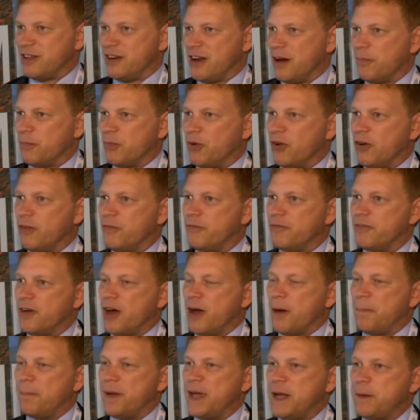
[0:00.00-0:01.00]
a number
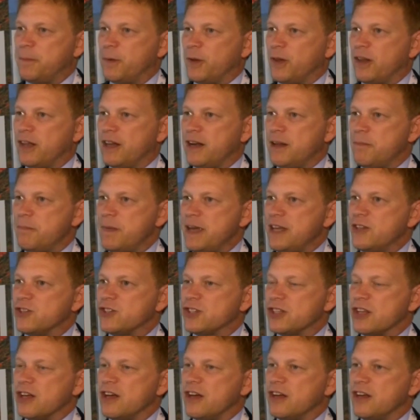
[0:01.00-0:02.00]
of people, and it
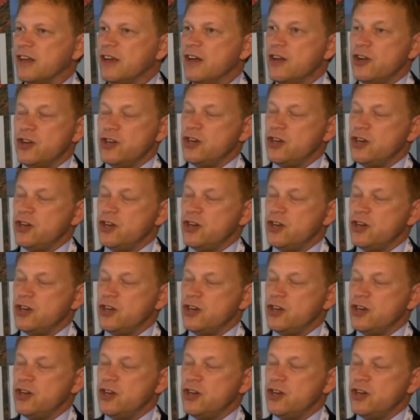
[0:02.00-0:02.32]
means that